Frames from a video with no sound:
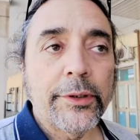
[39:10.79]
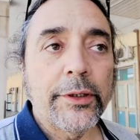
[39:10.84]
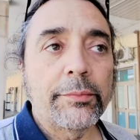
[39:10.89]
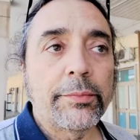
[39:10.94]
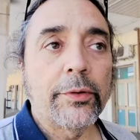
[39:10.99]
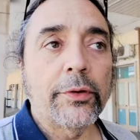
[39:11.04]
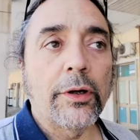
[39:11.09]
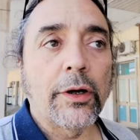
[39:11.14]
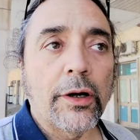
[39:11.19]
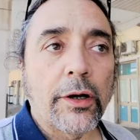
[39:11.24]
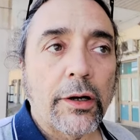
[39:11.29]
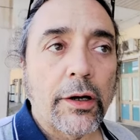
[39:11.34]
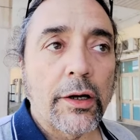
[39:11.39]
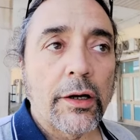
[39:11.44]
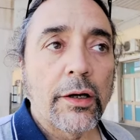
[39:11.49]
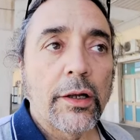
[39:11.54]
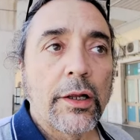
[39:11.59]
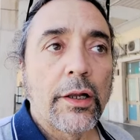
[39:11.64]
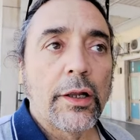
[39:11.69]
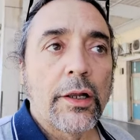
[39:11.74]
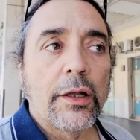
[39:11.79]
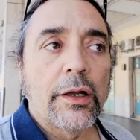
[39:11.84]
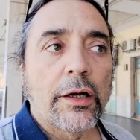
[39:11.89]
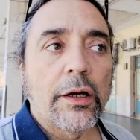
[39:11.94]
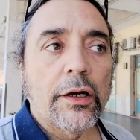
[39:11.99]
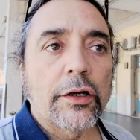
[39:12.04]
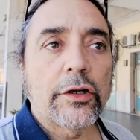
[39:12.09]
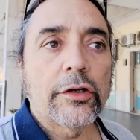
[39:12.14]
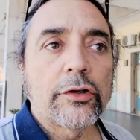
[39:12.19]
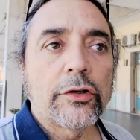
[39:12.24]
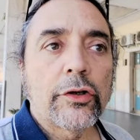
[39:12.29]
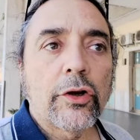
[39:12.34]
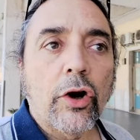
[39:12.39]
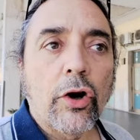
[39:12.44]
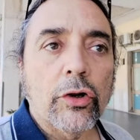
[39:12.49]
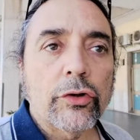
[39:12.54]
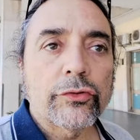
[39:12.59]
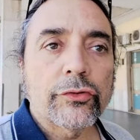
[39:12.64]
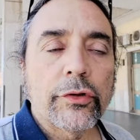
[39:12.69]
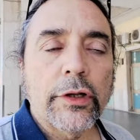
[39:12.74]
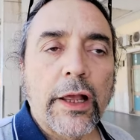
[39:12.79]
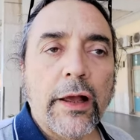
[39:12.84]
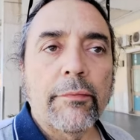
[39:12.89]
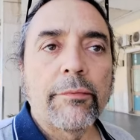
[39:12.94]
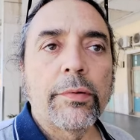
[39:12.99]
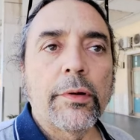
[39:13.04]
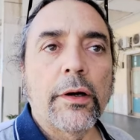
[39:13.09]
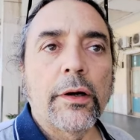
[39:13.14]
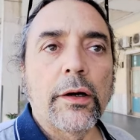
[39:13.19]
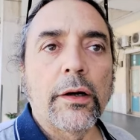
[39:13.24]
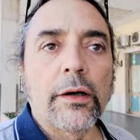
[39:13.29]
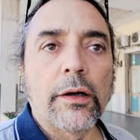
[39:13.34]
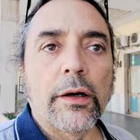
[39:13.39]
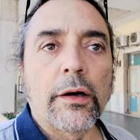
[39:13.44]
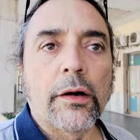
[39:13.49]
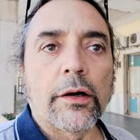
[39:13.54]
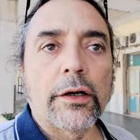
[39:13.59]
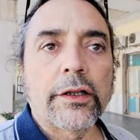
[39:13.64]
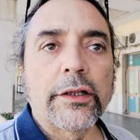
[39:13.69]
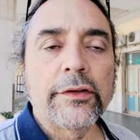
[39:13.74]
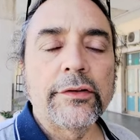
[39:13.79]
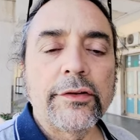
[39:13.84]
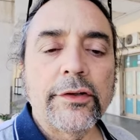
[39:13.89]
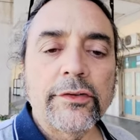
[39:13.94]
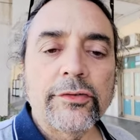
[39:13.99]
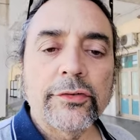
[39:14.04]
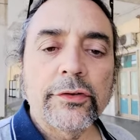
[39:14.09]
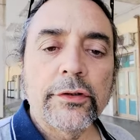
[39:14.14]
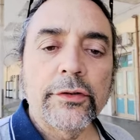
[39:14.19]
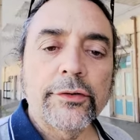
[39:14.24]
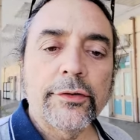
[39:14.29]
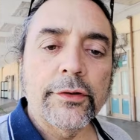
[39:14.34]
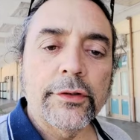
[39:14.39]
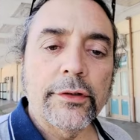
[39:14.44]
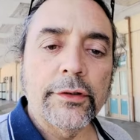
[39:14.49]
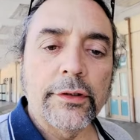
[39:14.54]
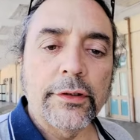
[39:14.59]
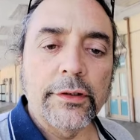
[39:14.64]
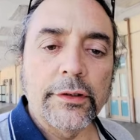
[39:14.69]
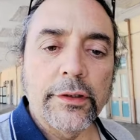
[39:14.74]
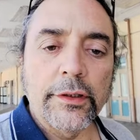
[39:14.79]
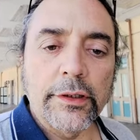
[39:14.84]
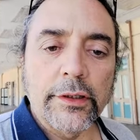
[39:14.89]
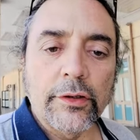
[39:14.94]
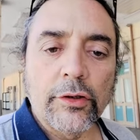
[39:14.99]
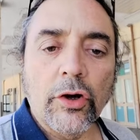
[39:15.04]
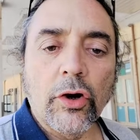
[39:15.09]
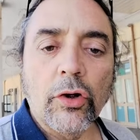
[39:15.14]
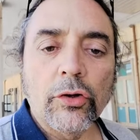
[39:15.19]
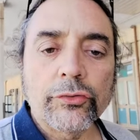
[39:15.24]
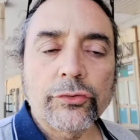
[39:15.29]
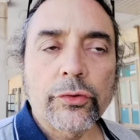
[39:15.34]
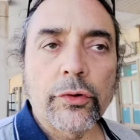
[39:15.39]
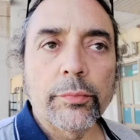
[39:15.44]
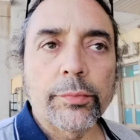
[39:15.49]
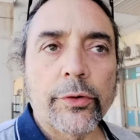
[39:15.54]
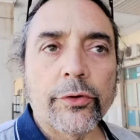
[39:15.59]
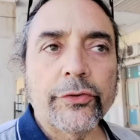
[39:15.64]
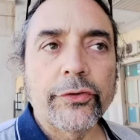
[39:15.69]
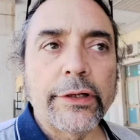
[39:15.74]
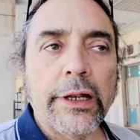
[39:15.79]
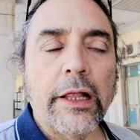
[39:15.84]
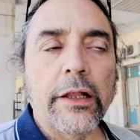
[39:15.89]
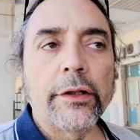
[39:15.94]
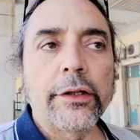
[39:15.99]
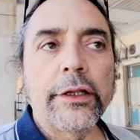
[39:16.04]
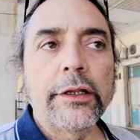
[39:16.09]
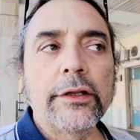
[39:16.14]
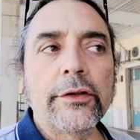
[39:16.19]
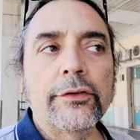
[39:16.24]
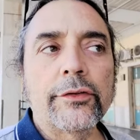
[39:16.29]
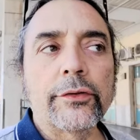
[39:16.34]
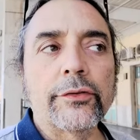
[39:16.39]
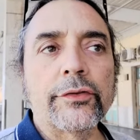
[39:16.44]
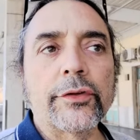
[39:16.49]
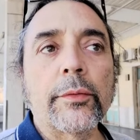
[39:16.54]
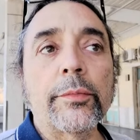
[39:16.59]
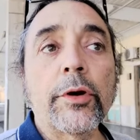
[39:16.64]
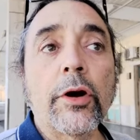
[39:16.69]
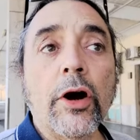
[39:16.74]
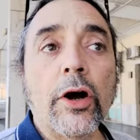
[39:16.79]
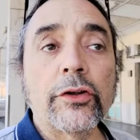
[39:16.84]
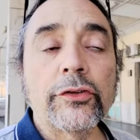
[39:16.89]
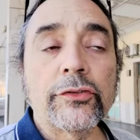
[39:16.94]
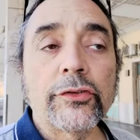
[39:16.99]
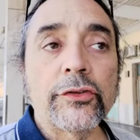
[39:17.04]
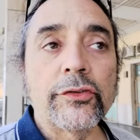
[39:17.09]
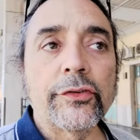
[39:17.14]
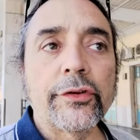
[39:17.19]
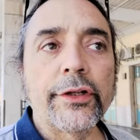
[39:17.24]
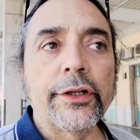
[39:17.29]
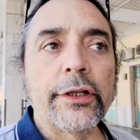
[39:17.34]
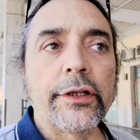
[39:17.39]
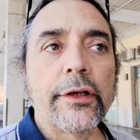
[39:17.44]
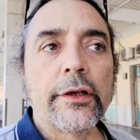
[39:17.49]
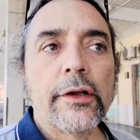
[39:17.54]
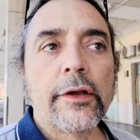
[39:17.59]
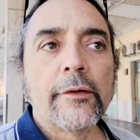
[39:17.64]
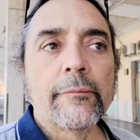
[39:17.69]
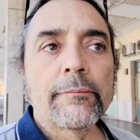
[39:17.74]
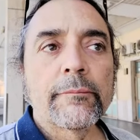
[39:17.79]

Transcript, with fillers: People are uh, cult- have uh, are conditioned in, in a cultural personality to subconsciously